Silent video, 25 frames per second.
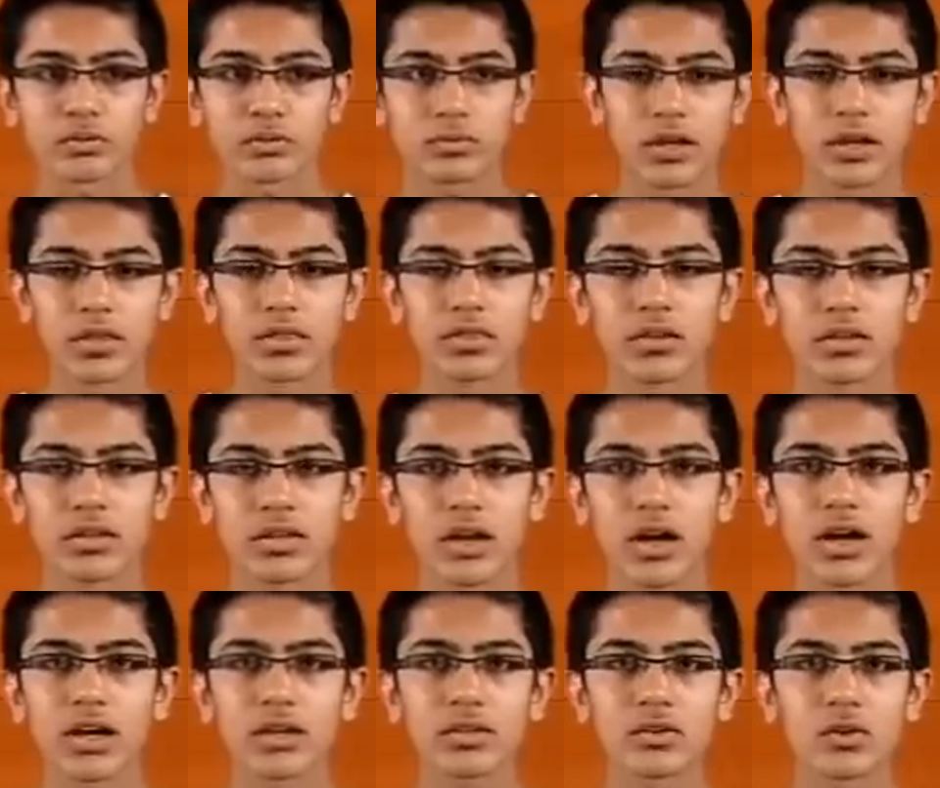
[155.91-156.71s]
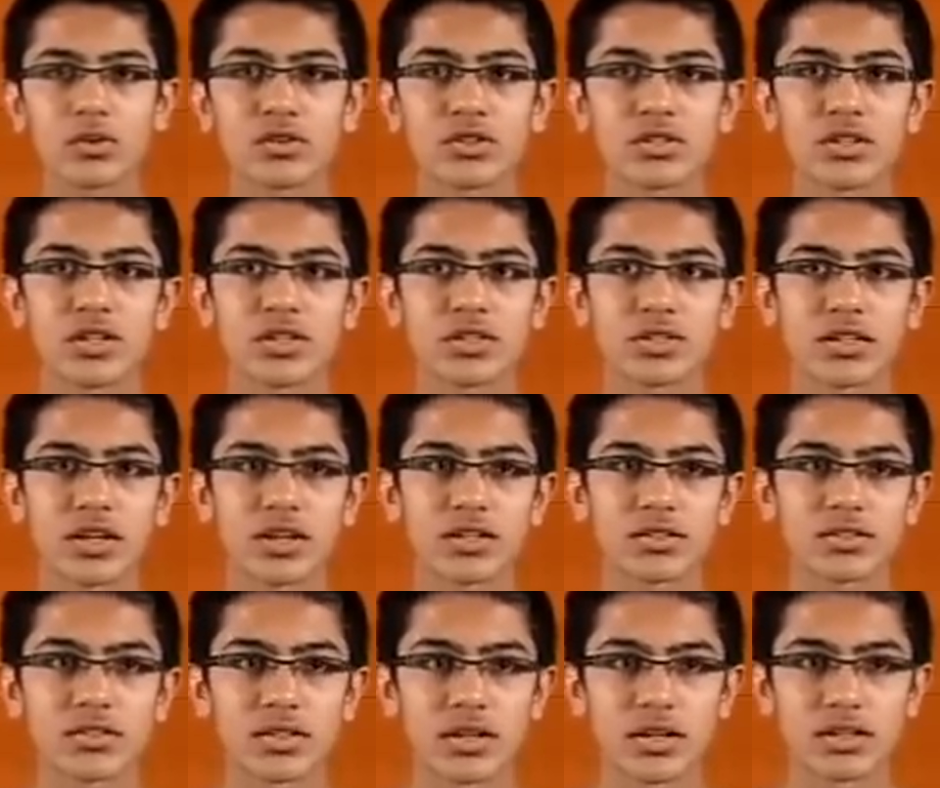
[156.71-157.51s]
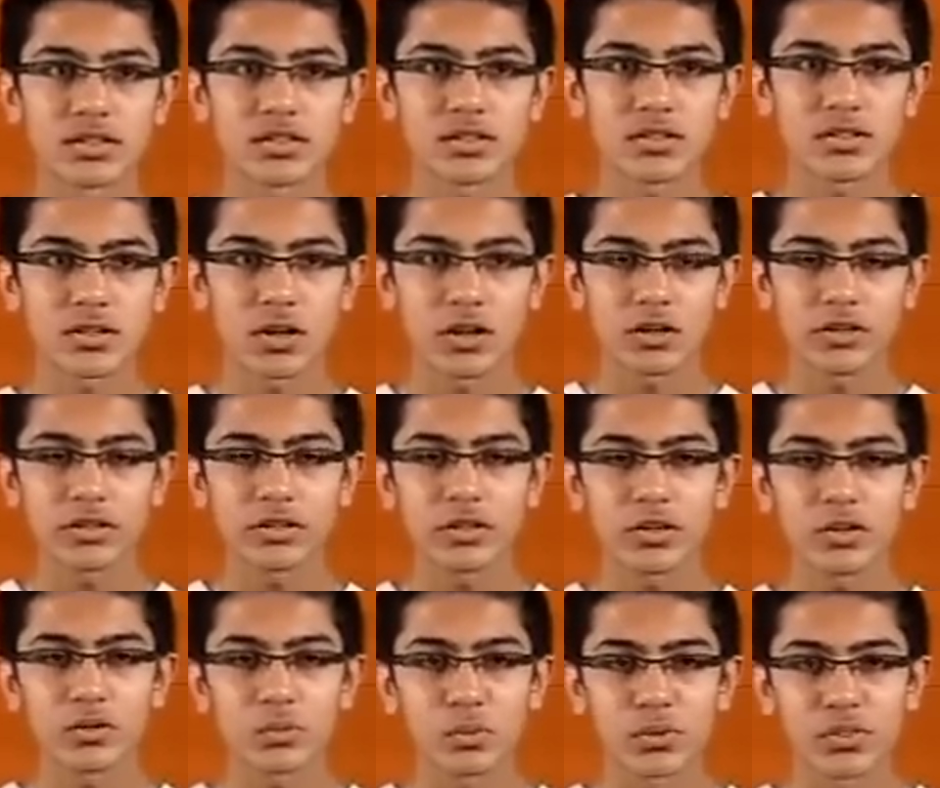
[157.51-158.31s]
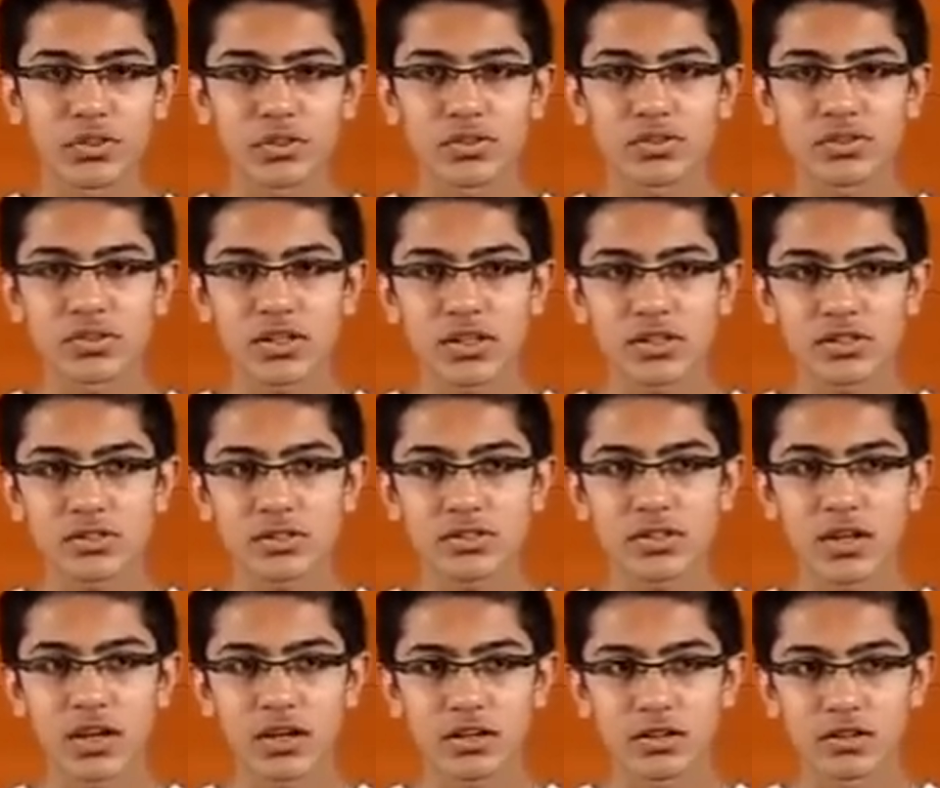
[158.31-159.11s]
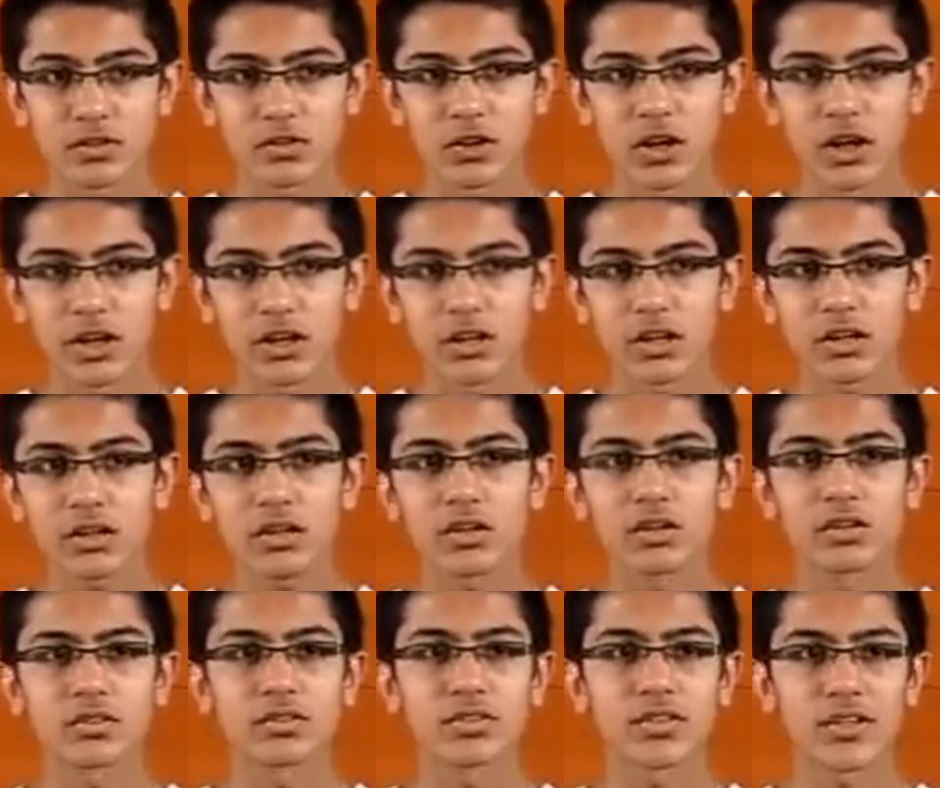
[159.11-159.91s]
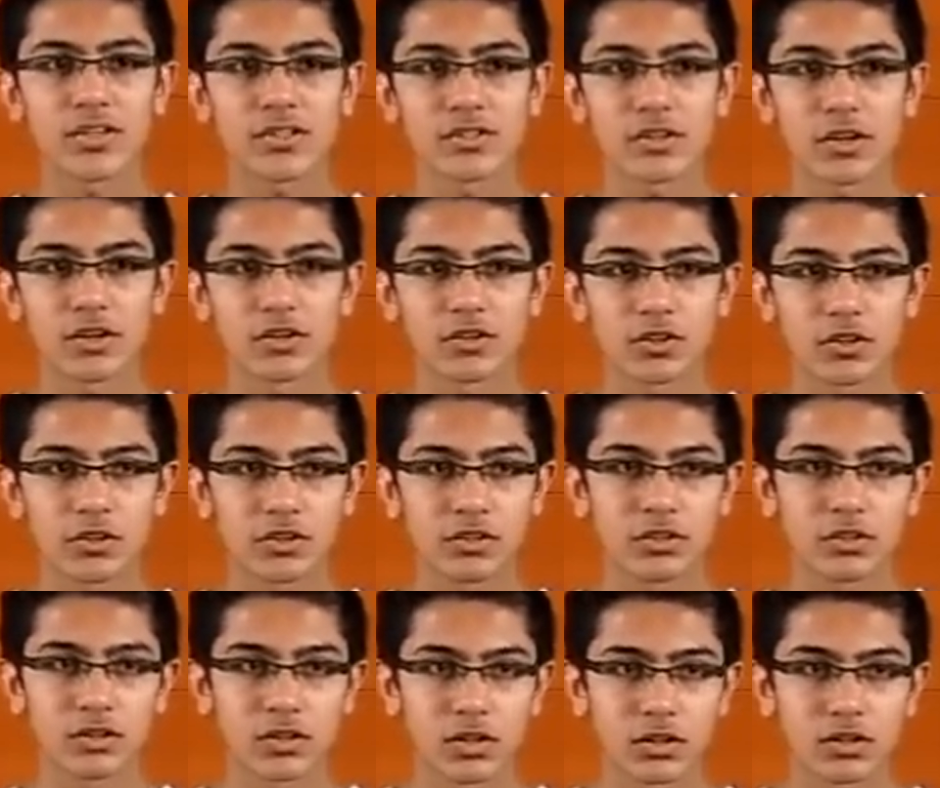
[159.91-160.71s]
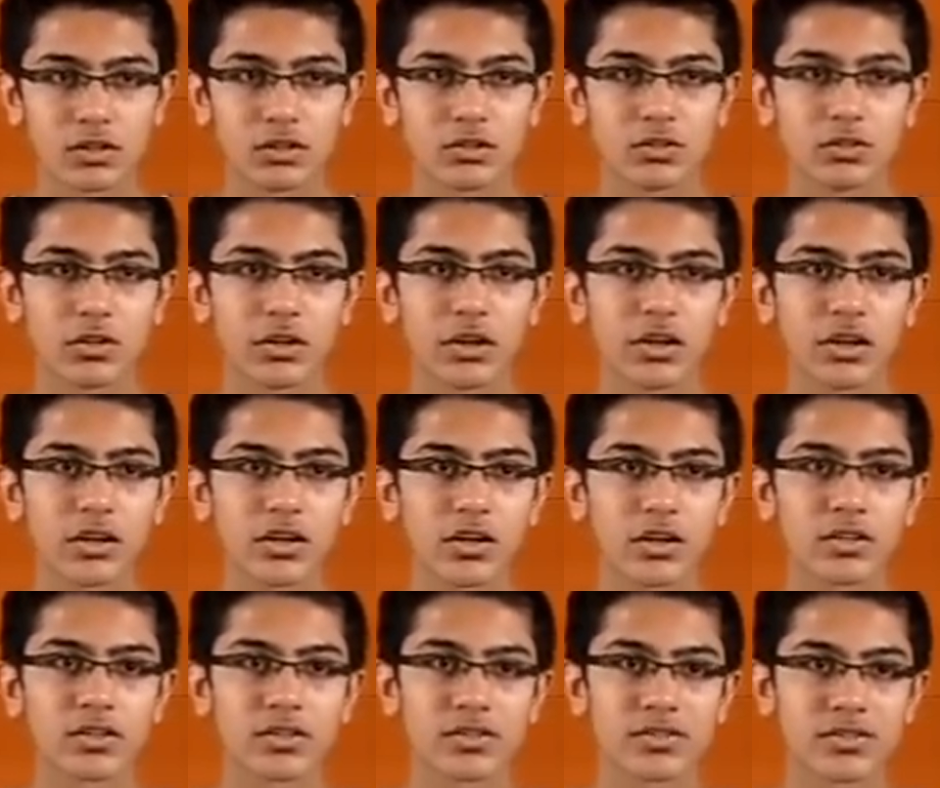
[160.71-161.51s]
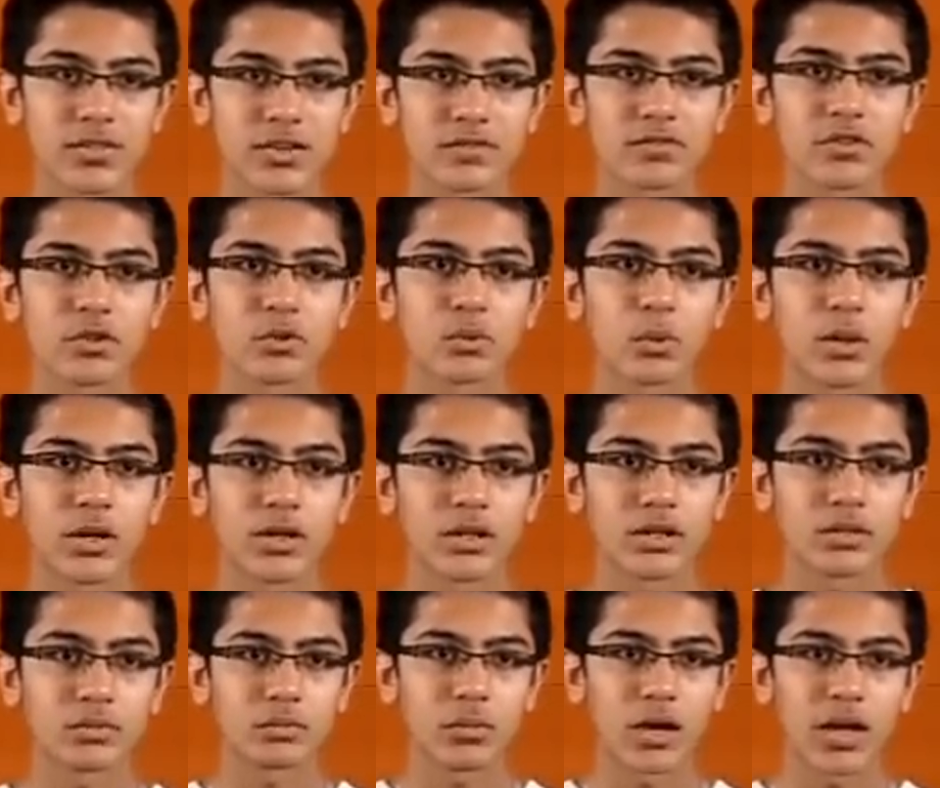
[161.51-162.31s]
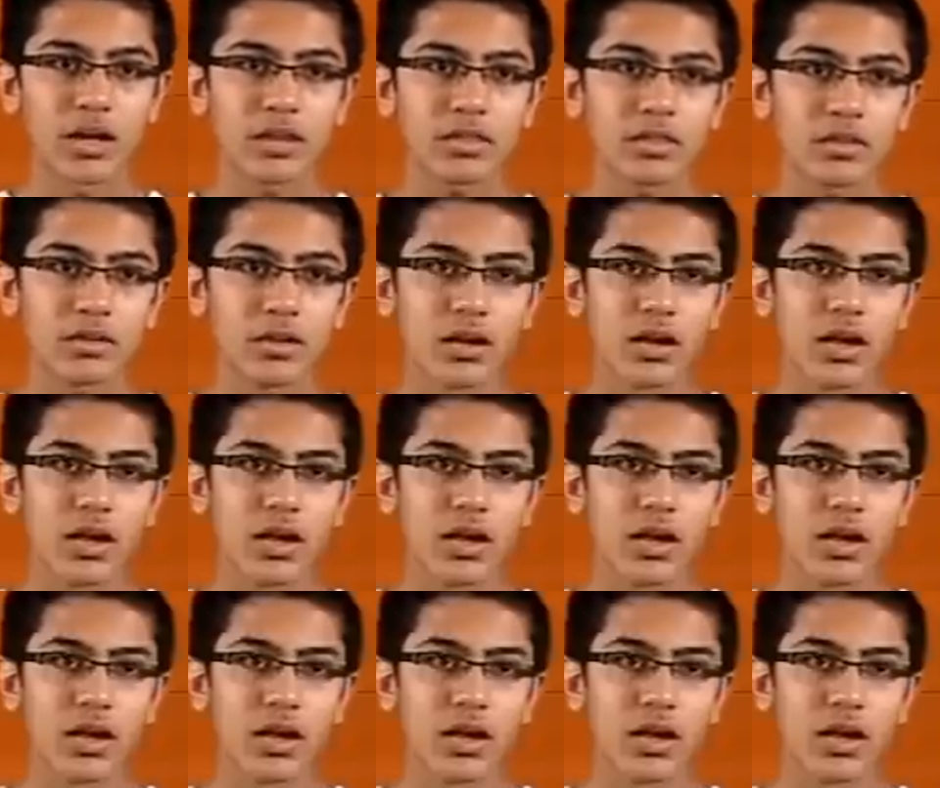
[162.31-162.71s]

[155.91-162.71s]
In the diagnostic test, I started out with a 610 in writing, a 600 in critical reading, and a 720 in math.